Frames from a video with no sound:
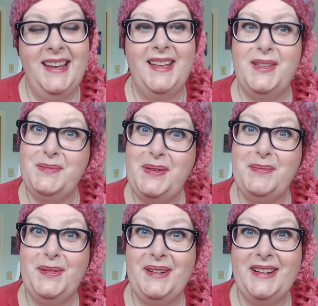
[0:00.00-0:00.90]
And then
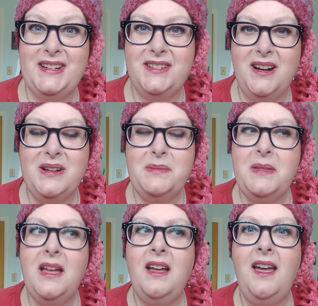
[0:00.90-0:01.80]
people are going to start to
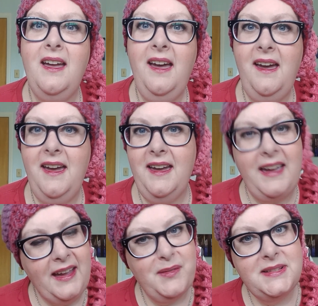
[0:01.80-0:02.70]
be like,
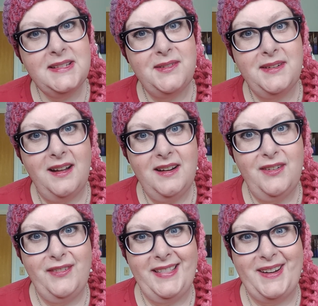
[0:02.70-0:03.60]
hey, what's going on
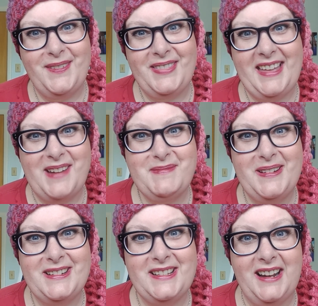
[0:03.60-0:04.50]
over there with that
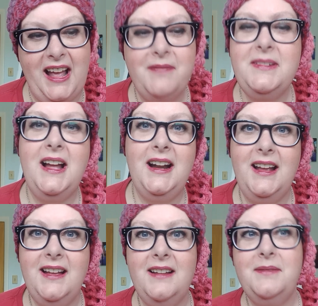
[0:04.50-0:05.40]
person?
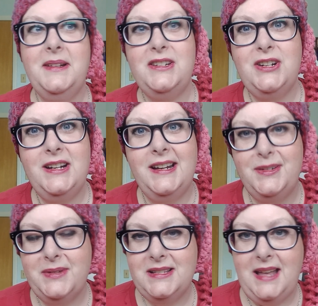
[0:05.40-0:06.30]
I'm
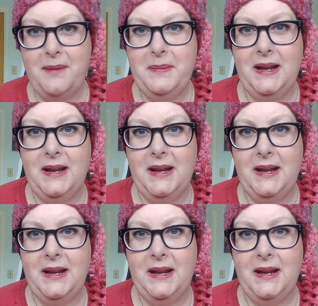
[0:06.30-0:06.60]
intrigued. What's happening?